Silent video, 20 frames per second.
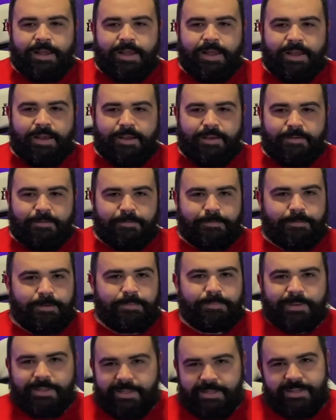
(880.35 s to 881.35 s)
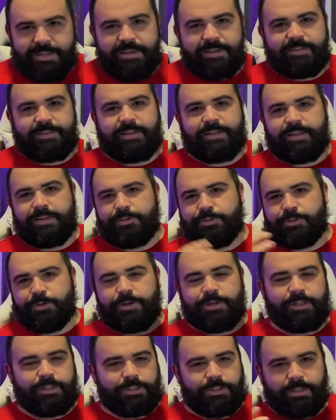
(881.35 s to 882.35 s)
have abilities, and they
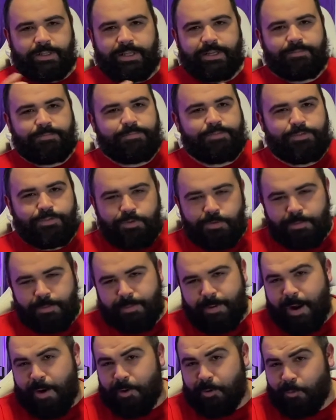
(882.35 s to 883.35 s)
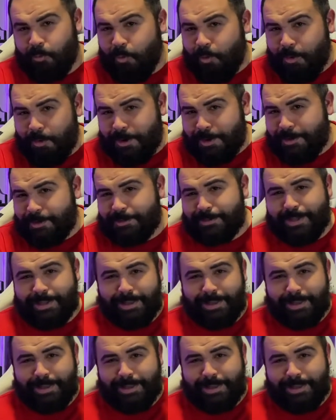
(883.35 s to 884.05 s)
turn into like superpowered warriors,